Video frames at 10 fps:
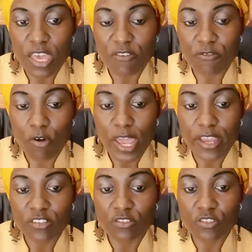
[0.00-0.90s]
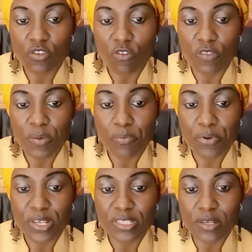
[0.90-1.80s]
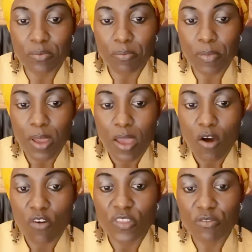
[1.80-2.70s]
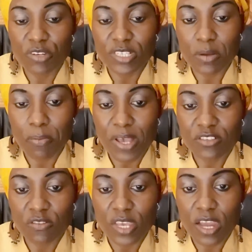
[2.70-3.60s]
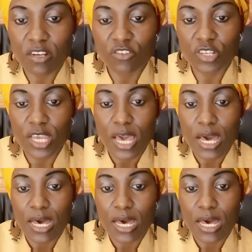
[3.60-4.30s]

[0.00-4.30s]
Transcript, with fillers: evocations of the present, of the recent past of the country,